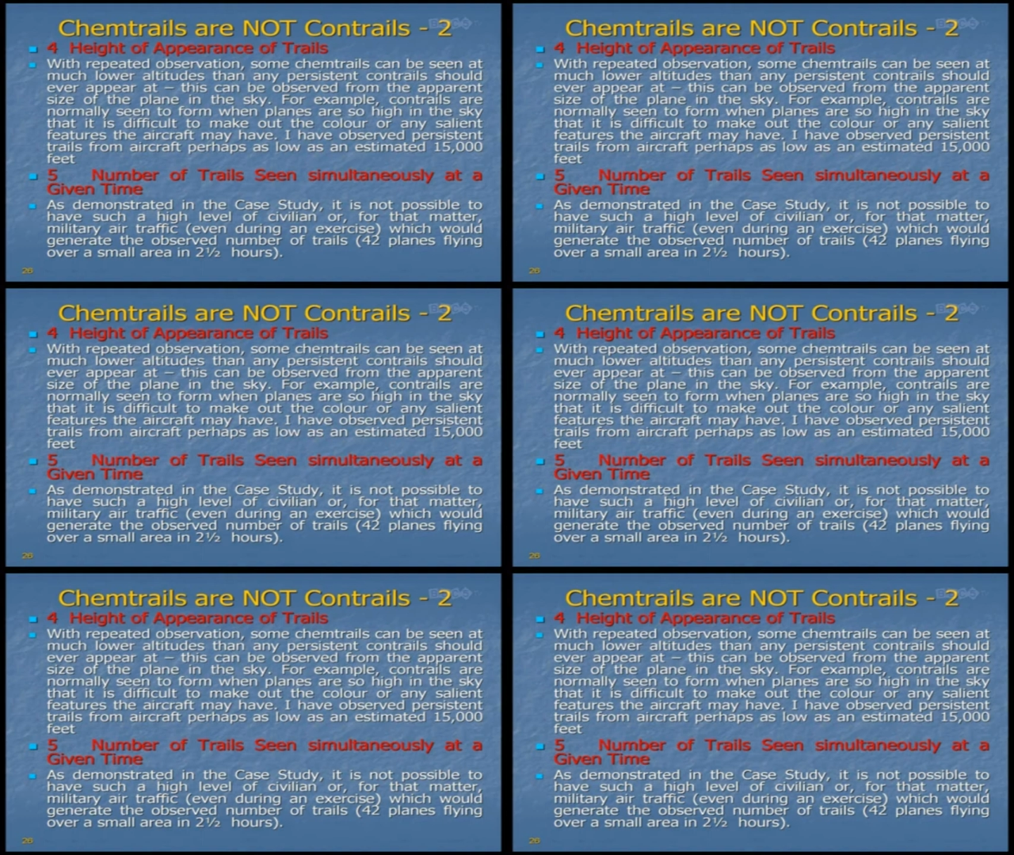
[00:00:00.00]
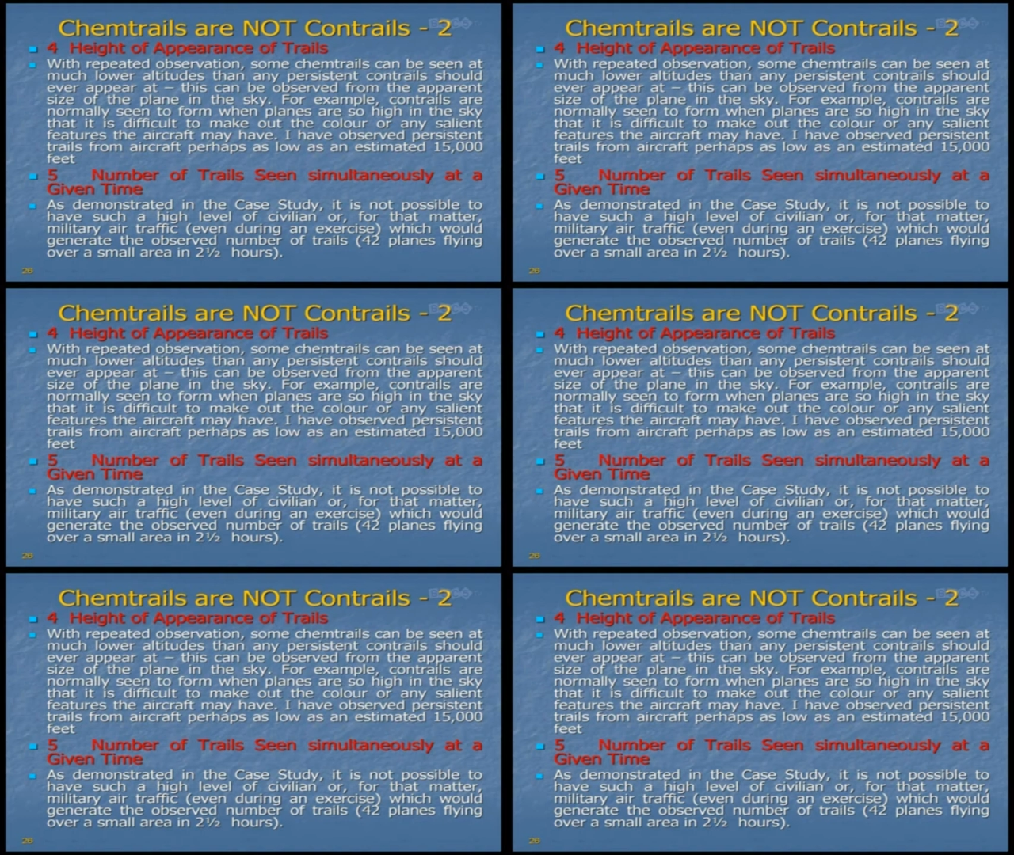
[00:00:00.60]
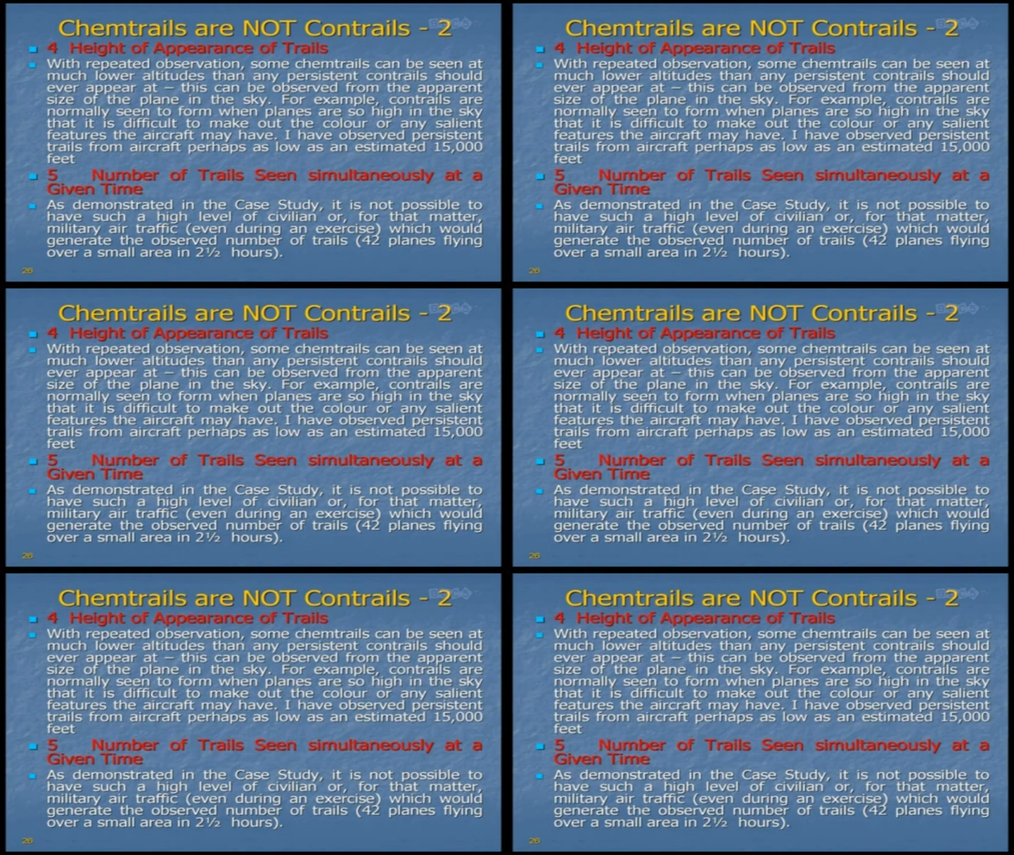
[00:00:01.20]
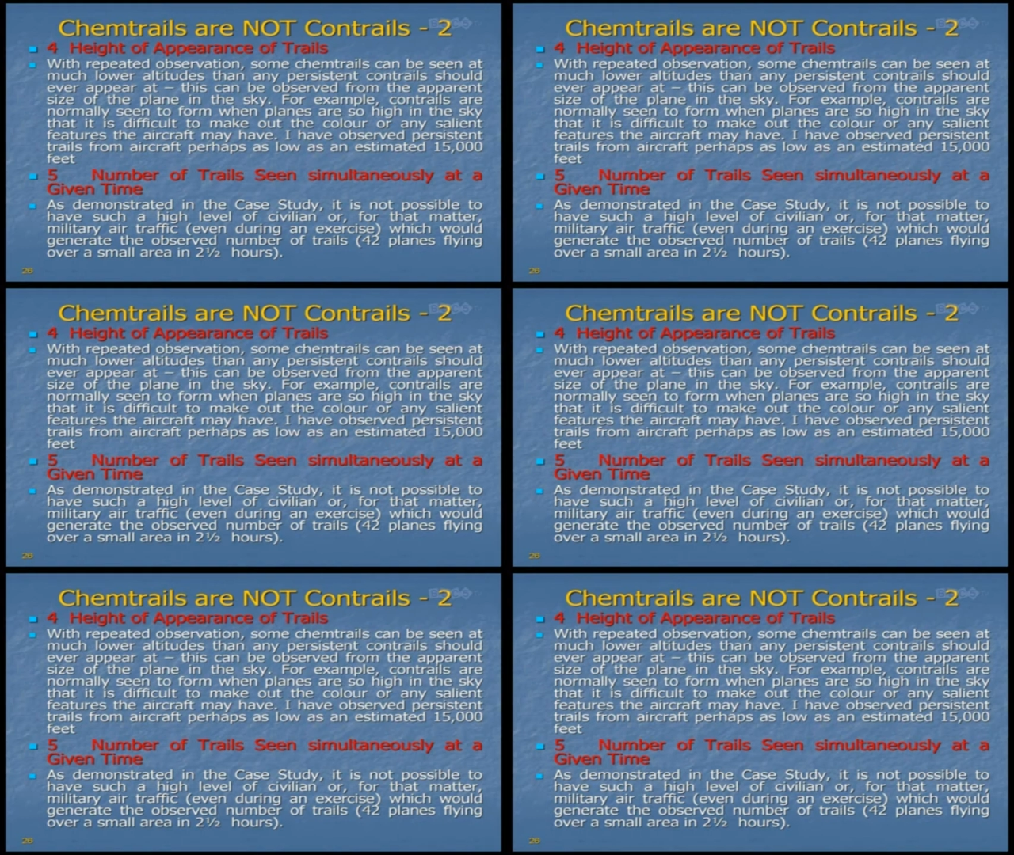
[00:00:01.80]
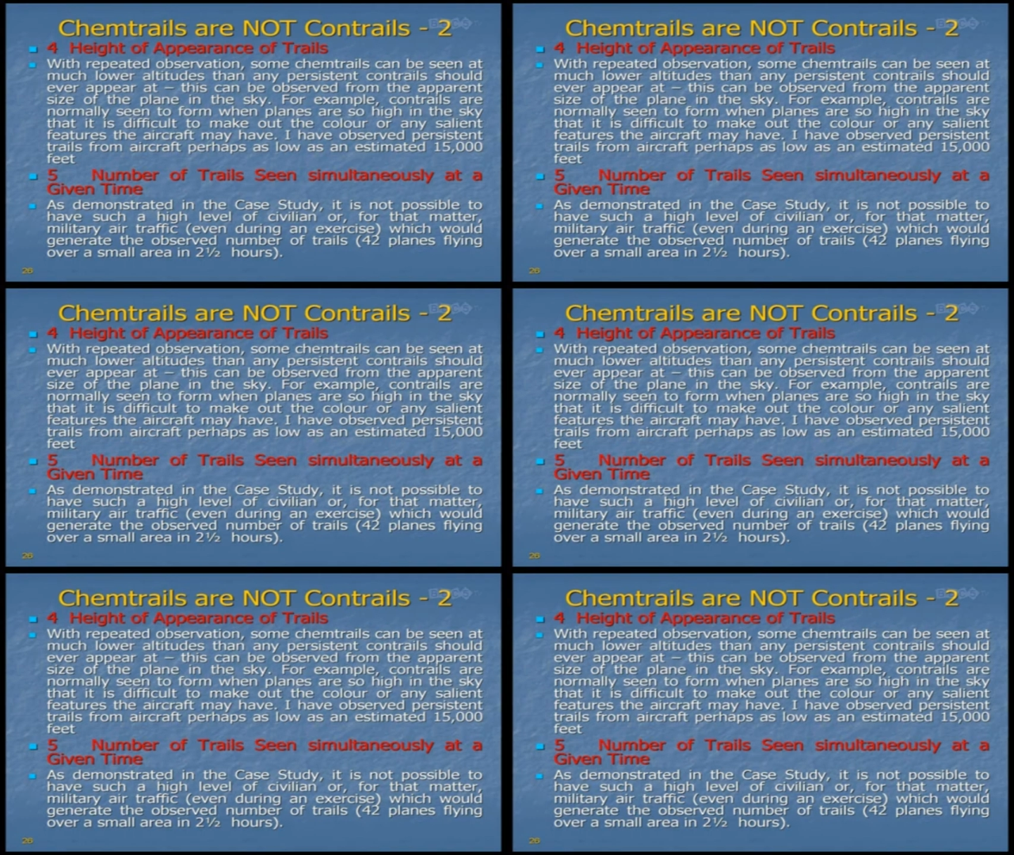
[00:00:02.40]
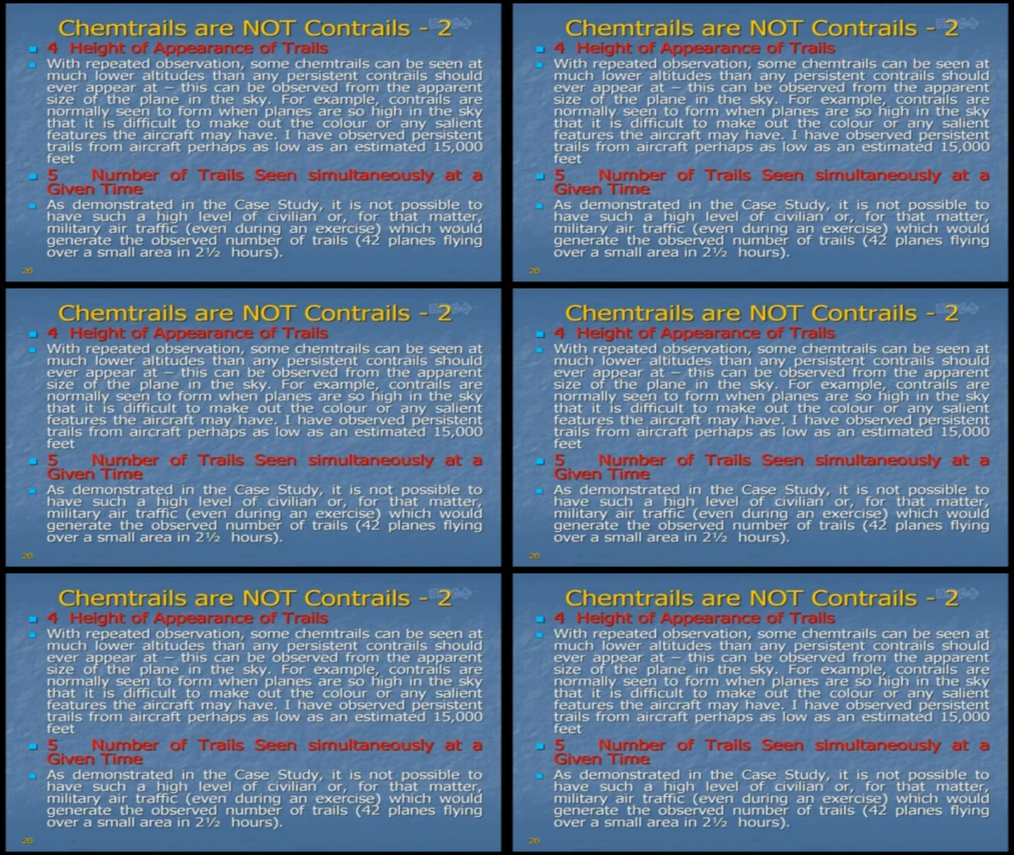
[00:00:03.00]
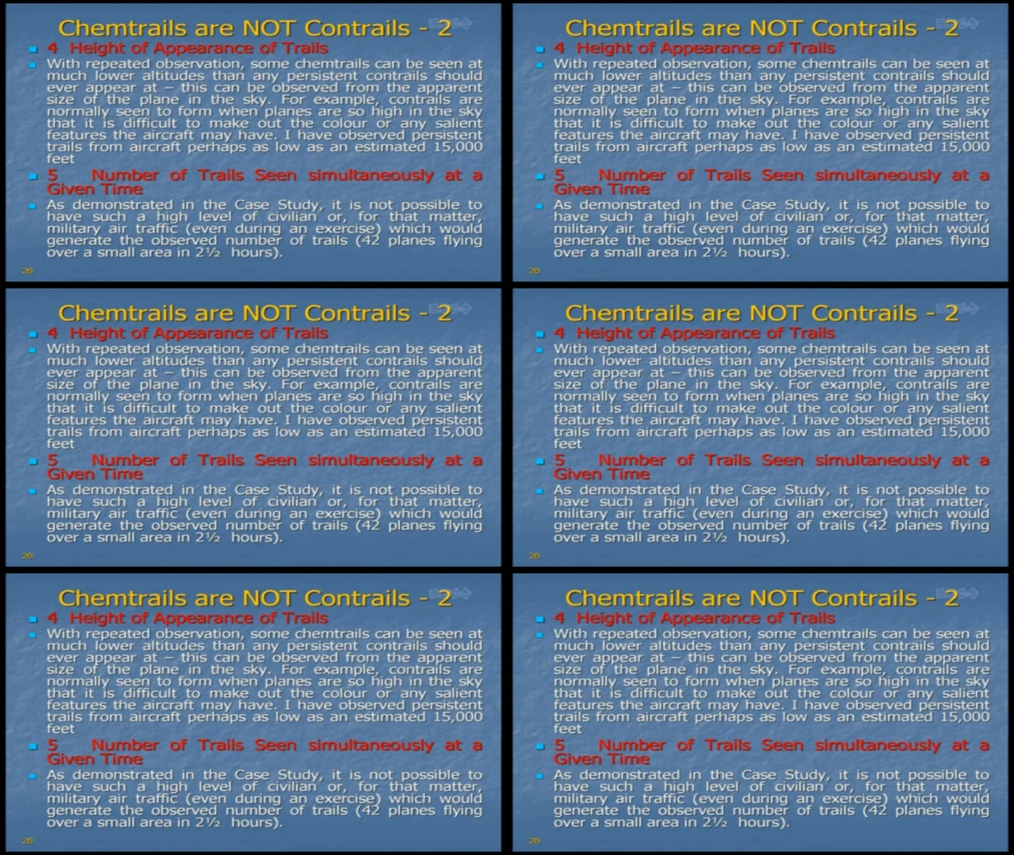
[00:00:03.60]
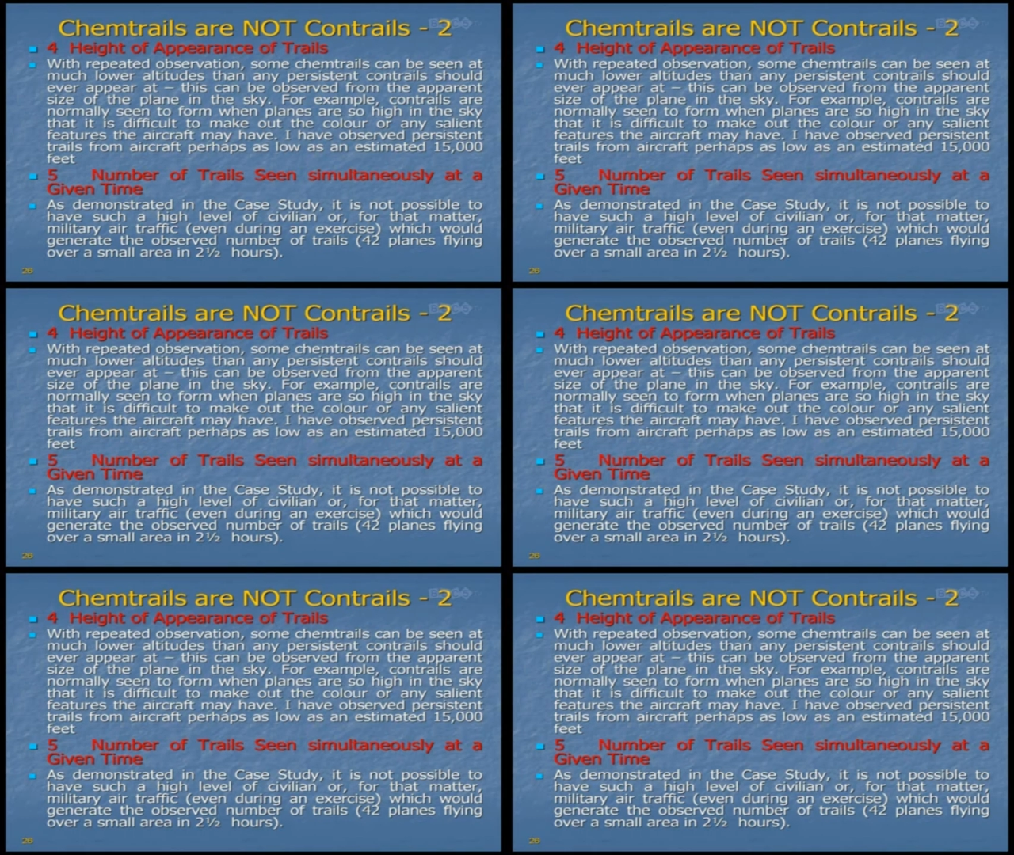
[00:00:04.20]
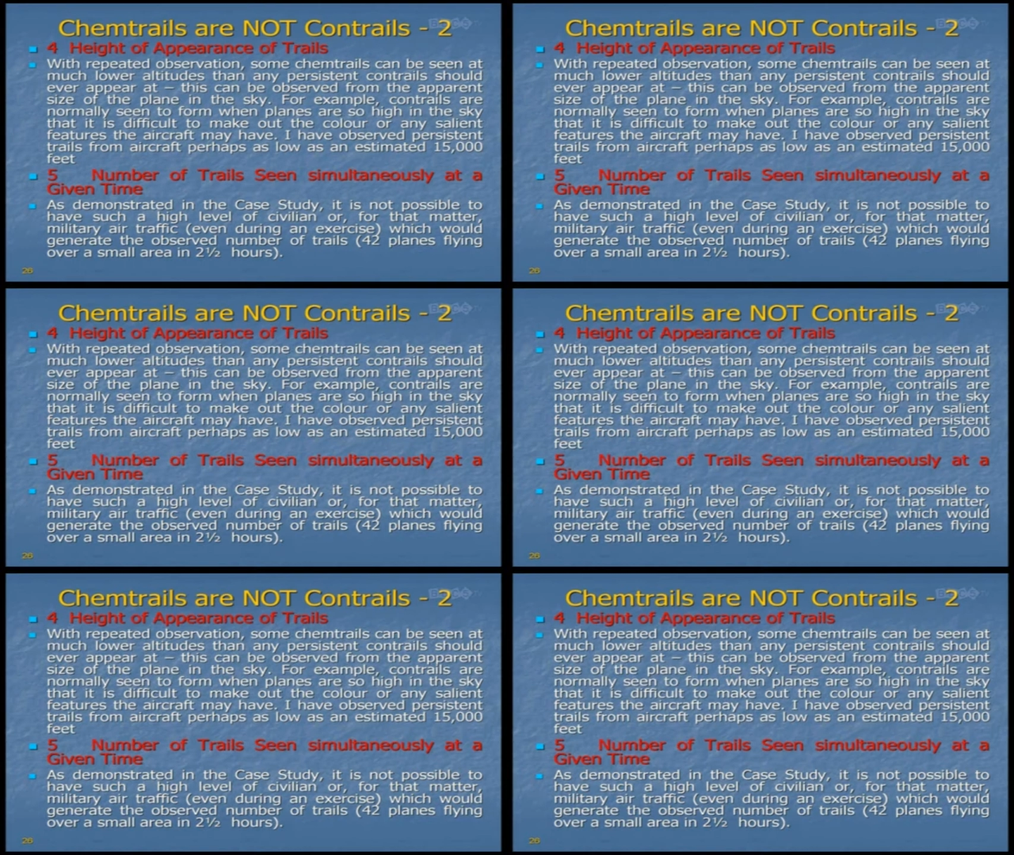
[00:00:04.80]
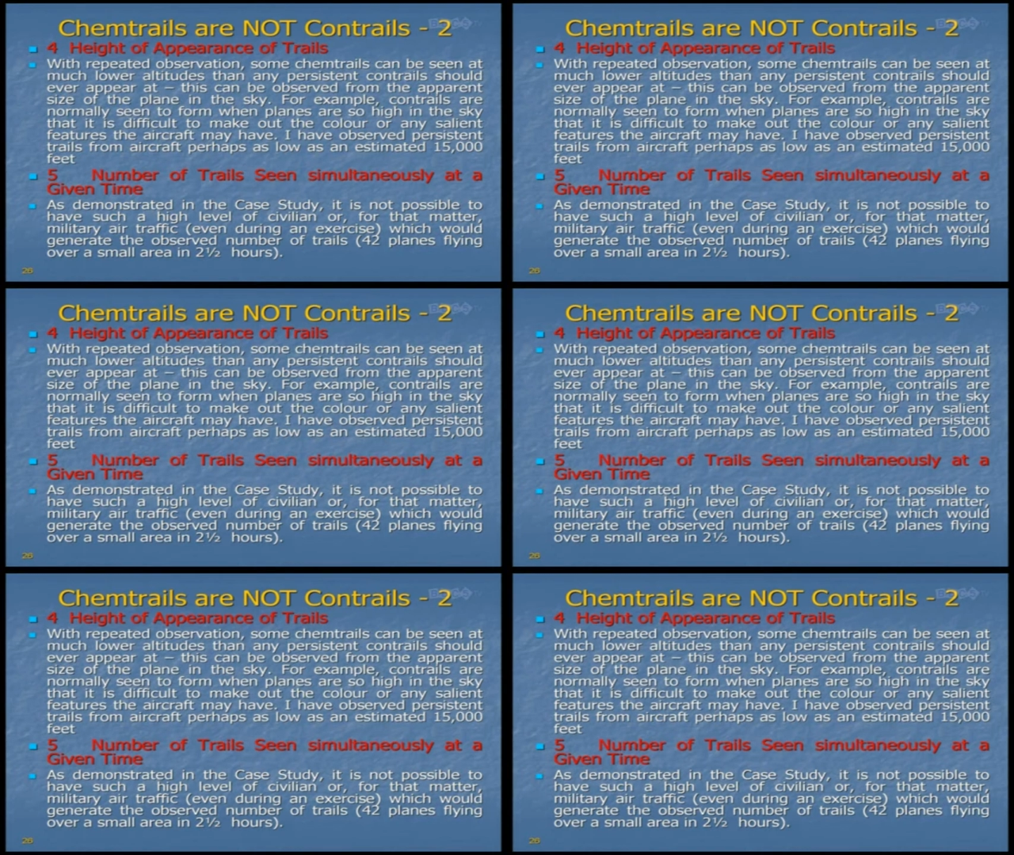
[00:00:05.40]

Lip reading: [unreadable: no face in view]